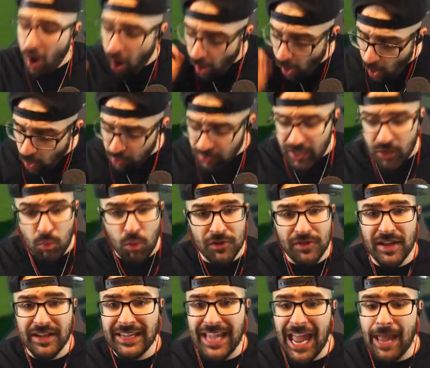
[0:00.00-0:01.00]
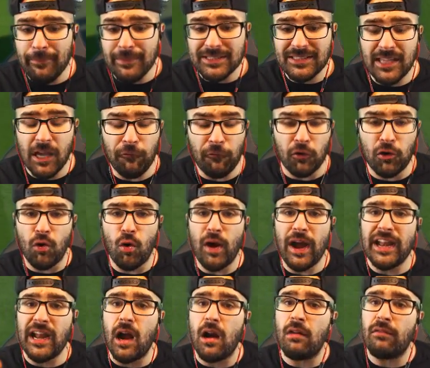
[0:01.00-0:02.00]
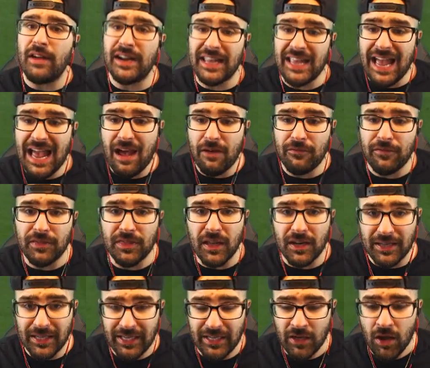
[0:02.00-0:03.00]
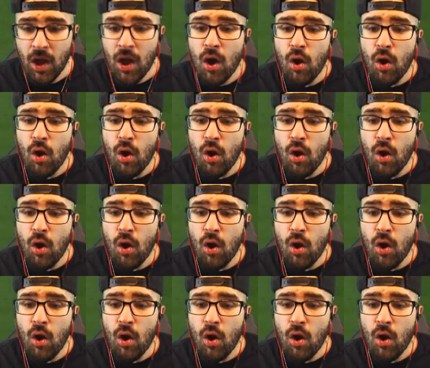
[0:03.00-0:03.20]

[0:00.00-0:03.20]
only when the game is difficult and I already have the lead,